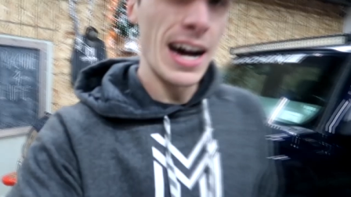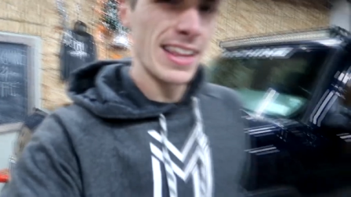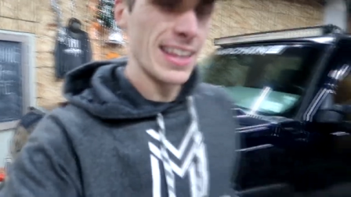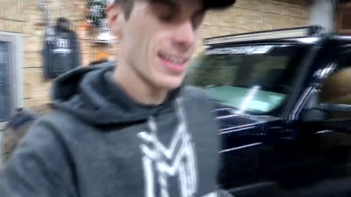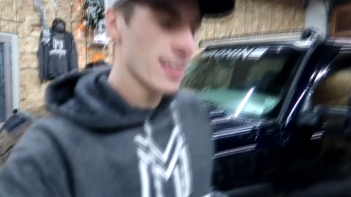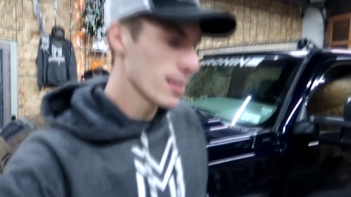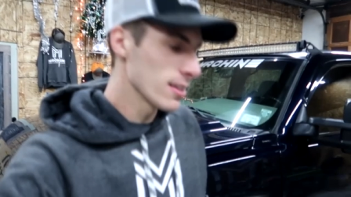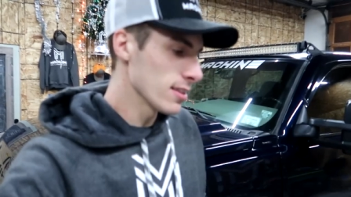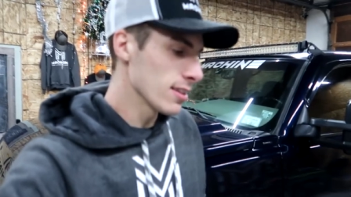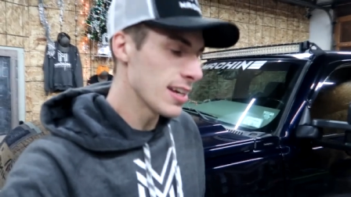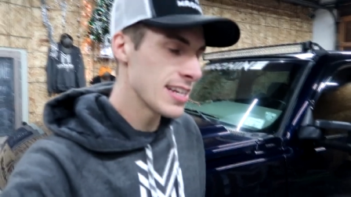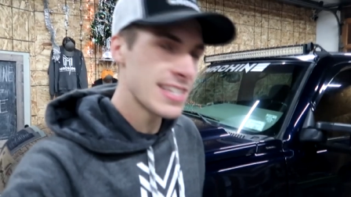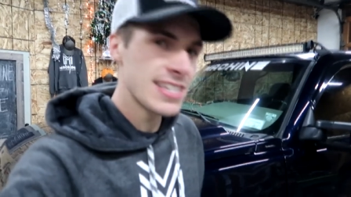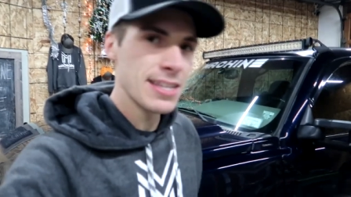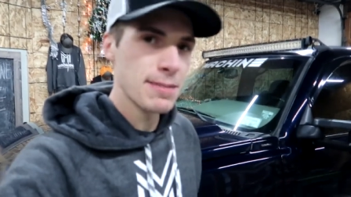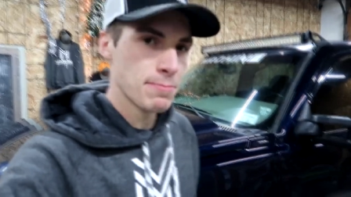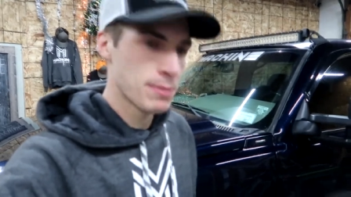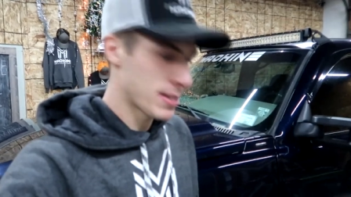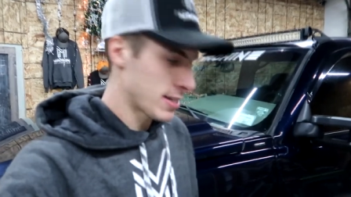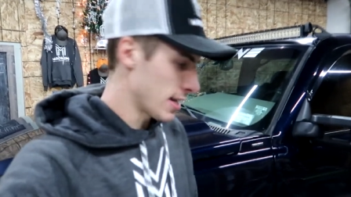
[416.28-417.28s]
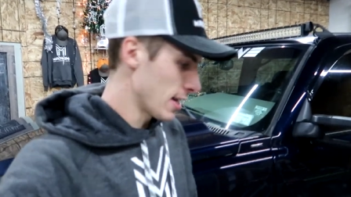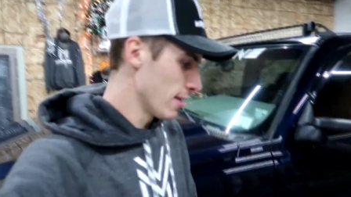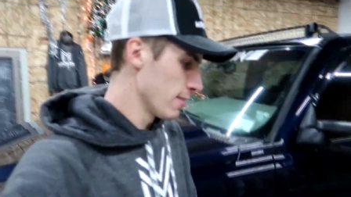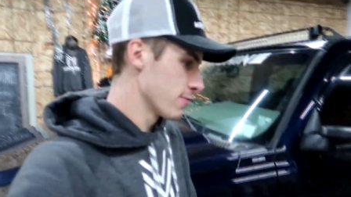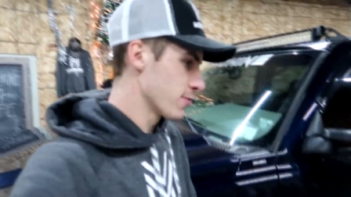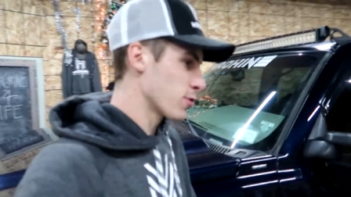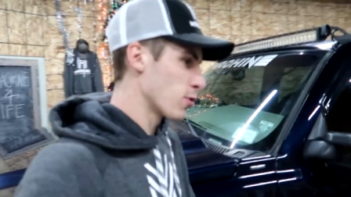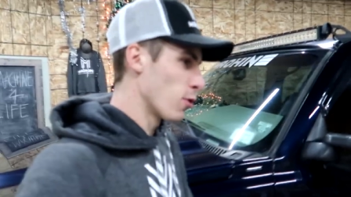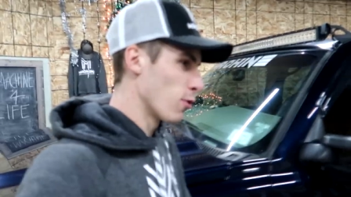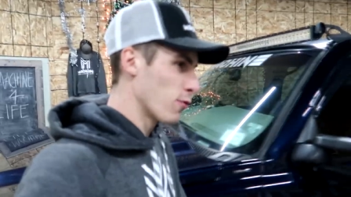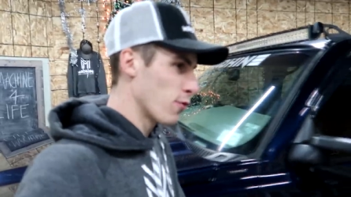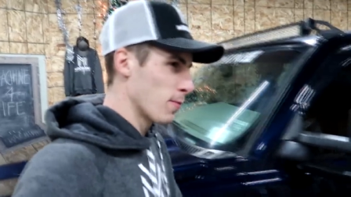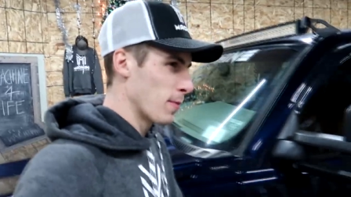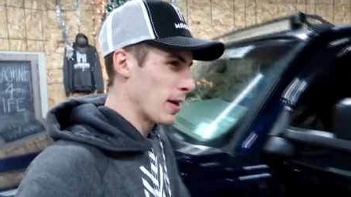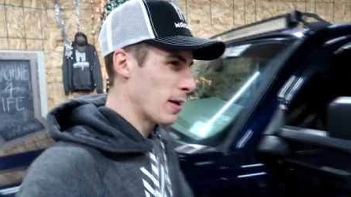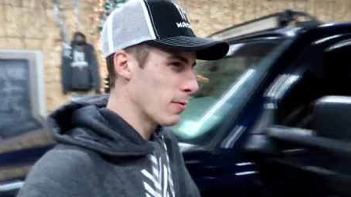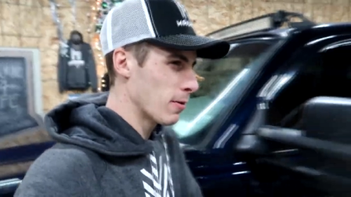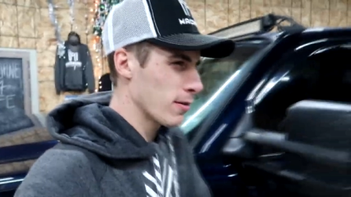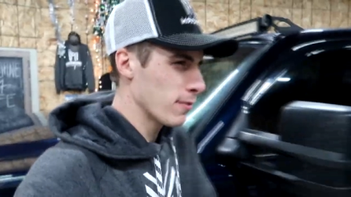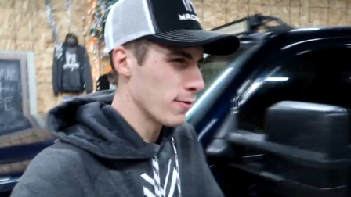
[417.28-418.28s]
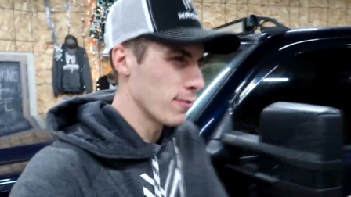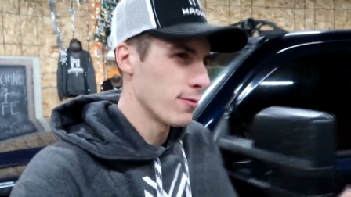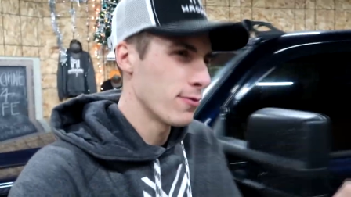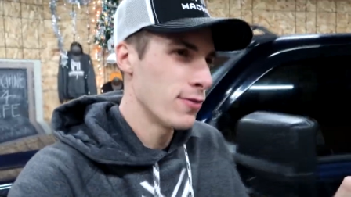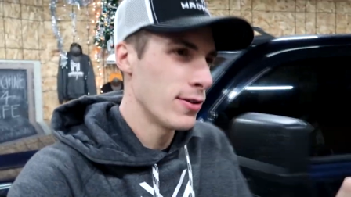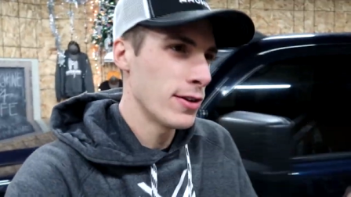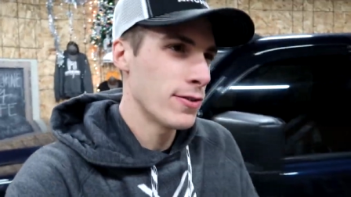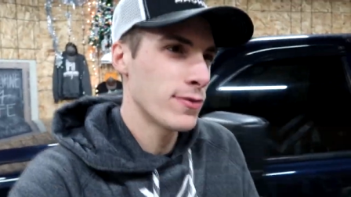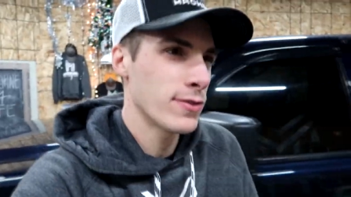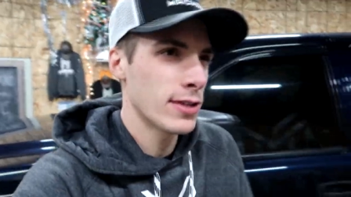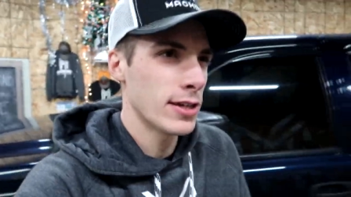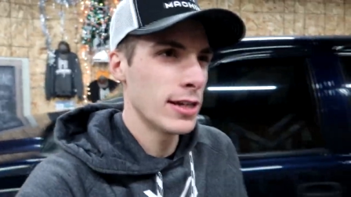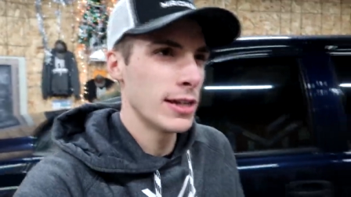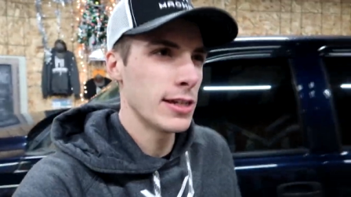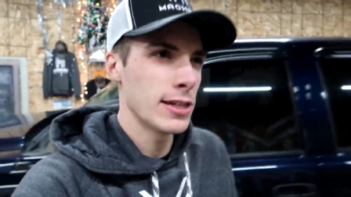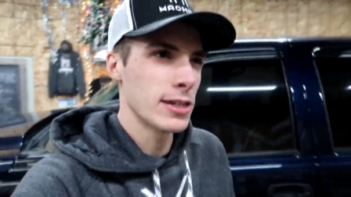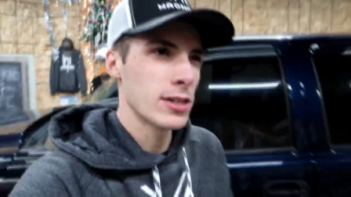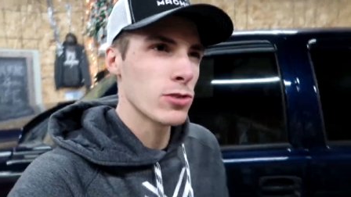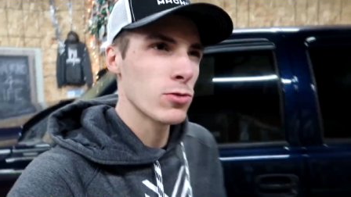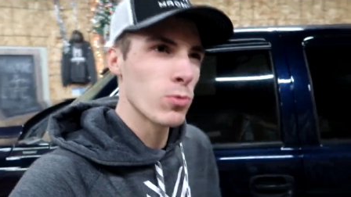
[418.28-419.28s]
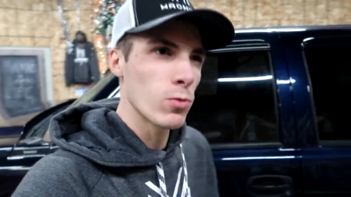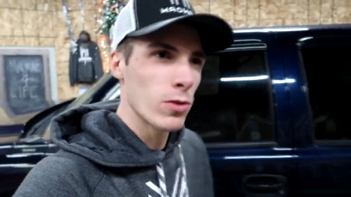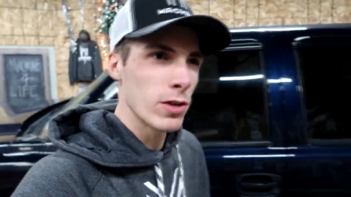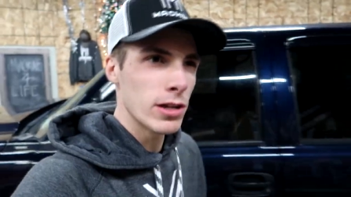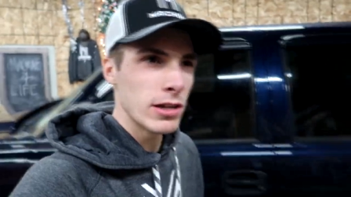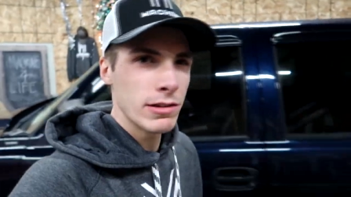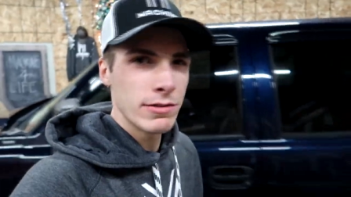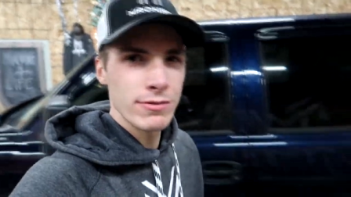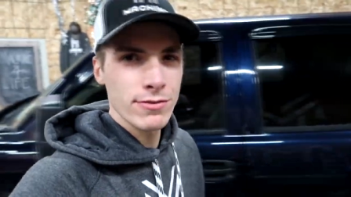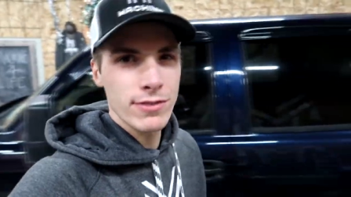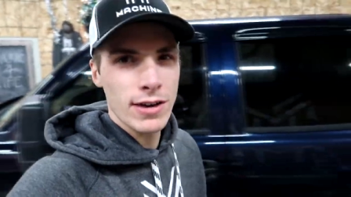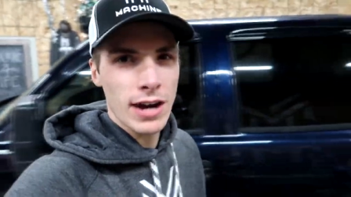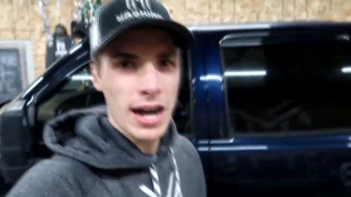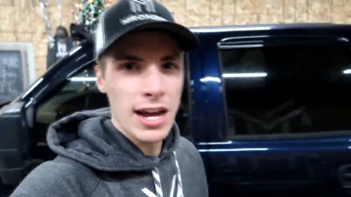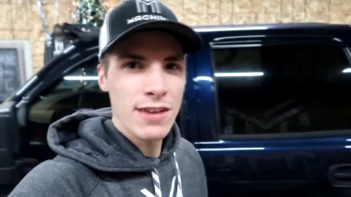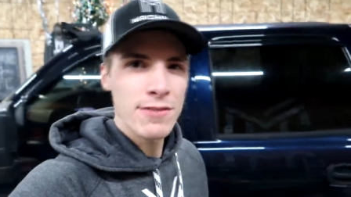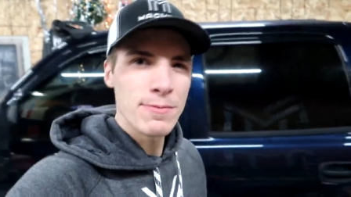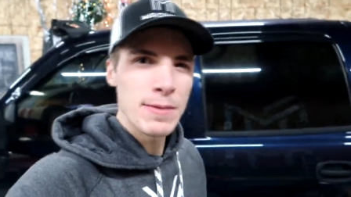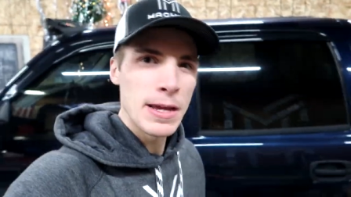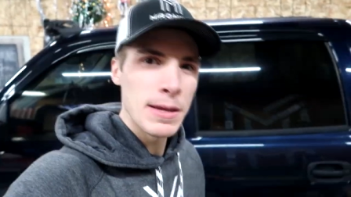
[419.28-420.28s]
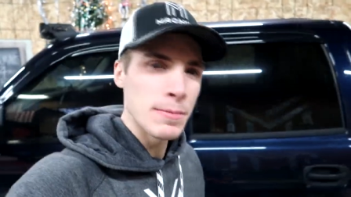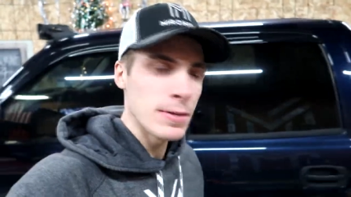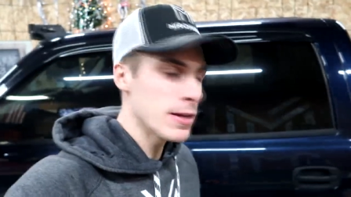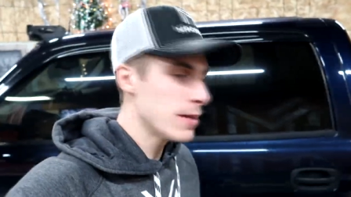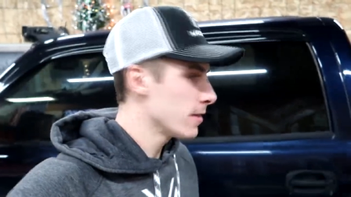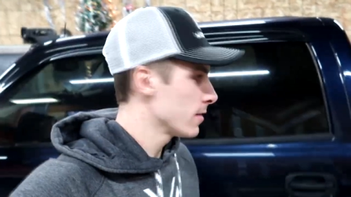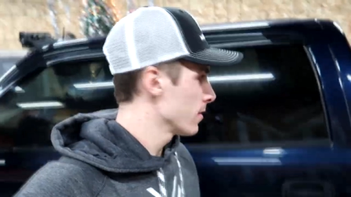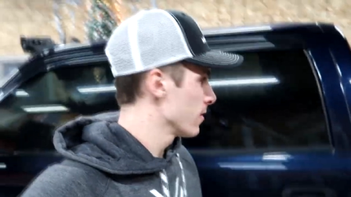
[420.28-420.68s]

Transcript: I think the lights themselves go from anywhere from 15 to 25 maybe.